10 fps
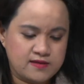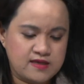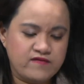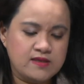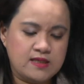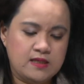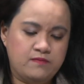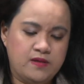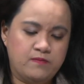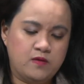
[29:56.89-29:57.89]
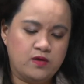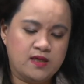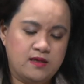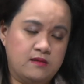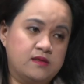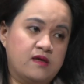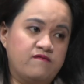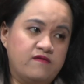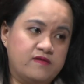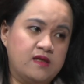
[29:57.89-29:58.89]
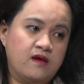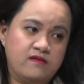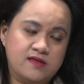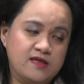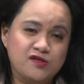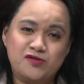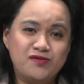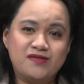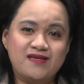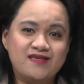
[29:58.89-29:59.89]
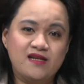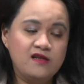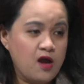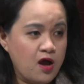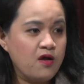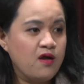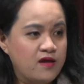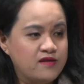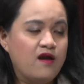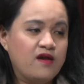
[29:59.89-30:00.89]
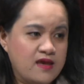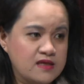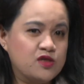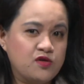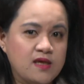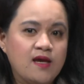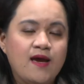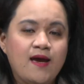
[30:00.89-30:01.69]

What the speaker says: 17 people were killed and 15 others injured. So it's a long, dark history.